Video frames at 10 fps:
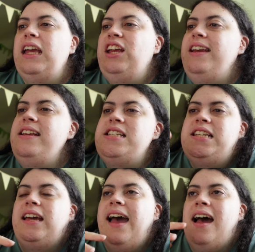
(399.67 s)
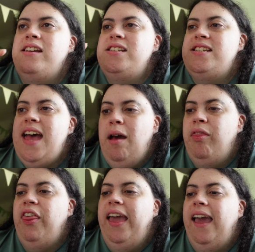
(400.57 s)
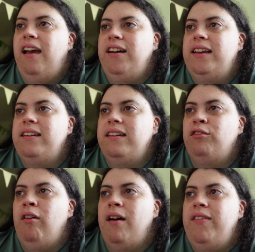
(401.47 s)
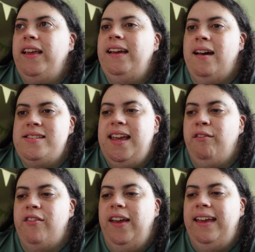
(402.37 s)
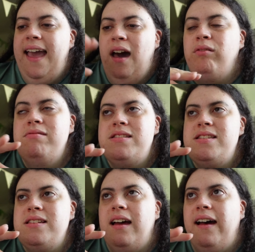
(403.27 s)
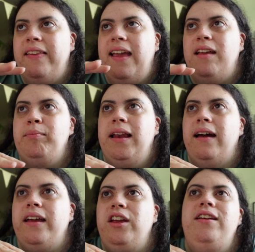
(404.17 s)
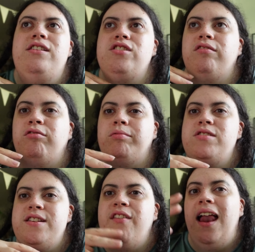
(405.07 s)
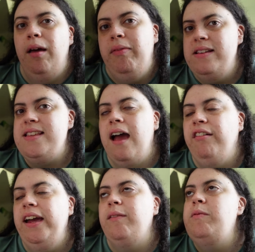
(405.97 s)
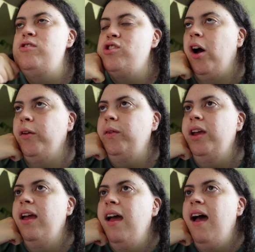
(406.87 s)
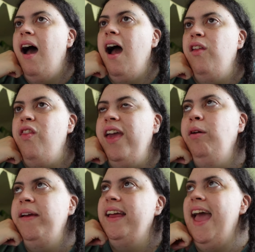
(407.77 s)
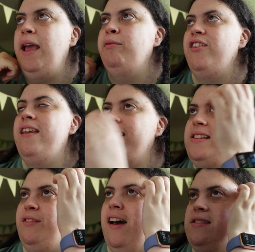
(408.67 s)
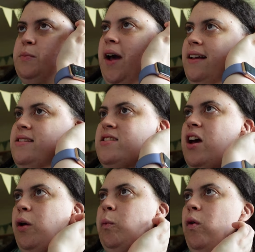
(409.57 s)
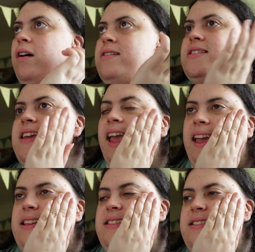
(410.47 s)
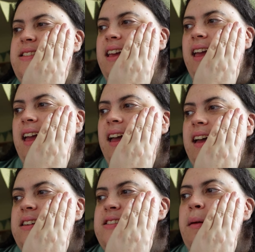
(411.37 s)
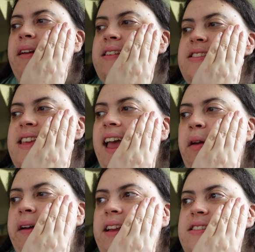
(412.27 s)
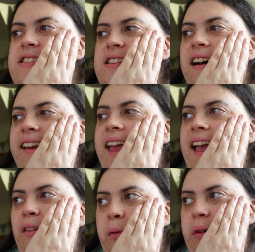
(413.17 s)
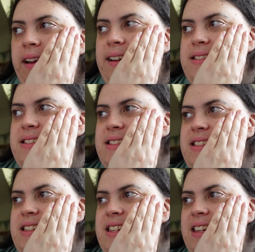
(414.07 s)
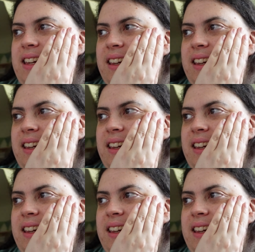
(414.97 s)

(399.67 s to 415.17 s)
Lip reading: you need to add depth here, and rather than cutting everything out, they can be like, you need to develop this area. So I think we're going to aim for 90,000 words. So, what is so I'm going to say we're going to start in August,